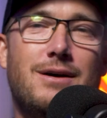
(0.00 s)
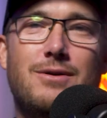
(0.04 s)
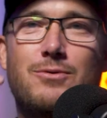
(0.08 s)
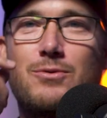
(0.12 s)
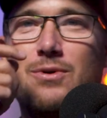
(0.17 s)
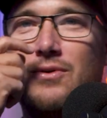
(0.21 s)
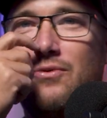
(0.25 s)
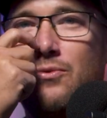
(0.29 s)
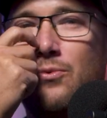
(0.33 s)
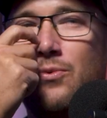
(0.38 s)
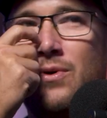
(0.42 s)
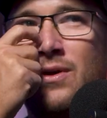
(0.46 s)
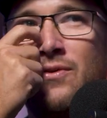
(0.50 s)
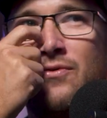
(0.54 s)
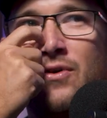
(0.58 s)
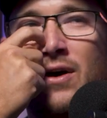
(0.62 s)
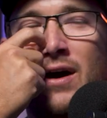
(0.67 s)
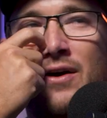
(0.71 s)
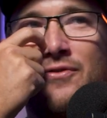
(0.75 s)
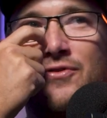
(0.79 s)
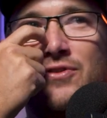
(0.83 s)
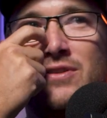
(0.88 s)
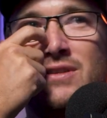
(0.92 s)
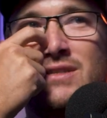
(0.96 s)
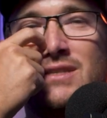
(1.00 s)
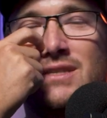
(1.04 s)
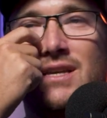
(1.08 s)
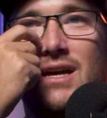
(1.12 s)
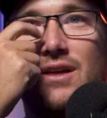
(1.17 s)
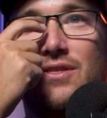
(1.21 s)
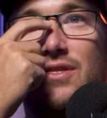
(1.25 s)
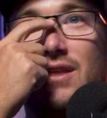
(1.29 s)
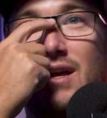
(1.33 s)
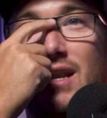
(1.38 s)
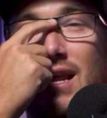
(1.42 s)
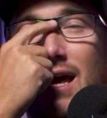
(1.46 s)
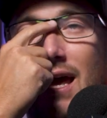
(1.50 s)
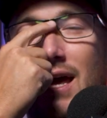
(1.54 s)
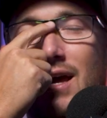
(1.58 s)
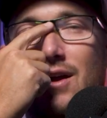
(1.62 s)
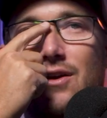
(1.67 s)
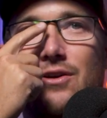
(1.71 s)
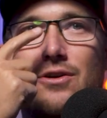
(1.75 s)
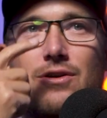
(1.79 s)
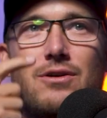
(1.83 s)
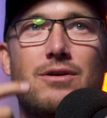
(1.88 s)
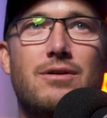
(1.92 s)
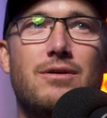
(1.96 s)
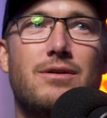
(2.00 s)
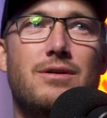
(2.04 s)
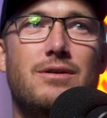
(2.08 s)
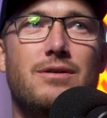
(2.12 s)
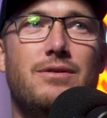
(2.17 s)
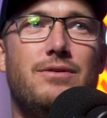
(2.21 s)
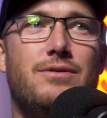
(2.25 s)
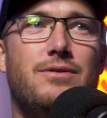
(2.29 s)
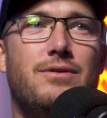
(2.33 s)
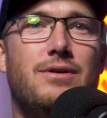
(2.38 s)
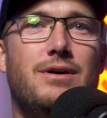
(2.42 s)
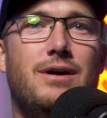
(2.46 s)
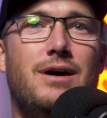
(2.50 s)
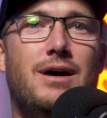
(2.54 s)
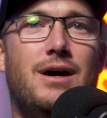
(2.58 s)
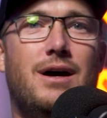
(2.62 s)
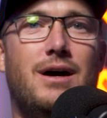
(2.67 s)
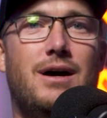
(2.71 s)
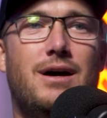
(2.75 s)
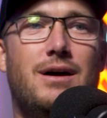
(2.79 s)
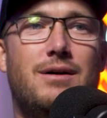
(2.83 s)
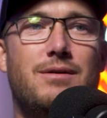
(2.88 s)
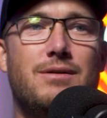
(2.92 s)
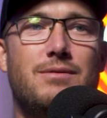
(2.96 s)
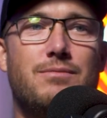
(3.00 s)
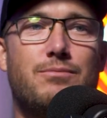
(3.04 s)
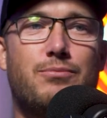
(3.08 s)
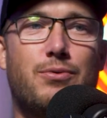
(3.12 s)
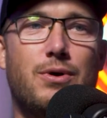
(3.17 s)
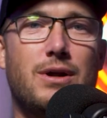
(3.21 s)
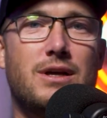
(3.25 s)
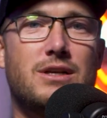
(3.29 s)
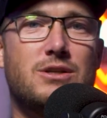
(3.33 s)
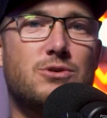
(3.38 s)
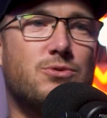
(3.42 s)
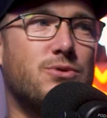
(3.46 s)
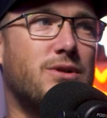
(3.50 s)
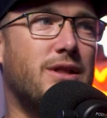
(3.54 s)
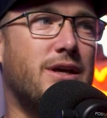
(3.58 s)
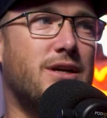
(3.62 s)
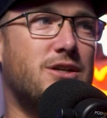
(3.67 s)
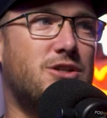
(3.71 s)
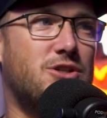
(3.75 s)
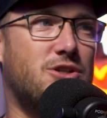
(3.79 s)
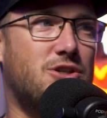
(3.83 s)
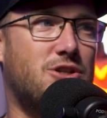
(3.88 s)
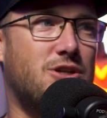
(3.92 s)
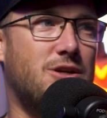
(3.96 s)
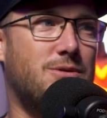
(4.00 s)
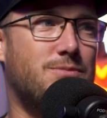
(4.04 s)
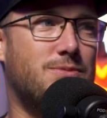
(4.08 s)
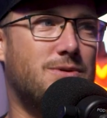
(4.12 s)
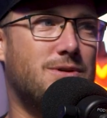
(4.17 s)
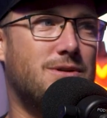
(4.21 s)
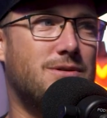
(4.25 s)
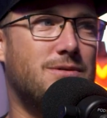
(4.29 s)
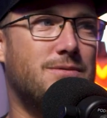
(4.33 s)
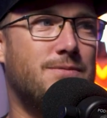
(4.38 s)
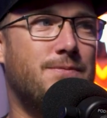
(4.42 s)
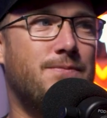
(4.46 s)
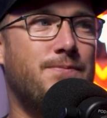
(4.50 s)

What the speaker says: We've often said that anger breaks relationships.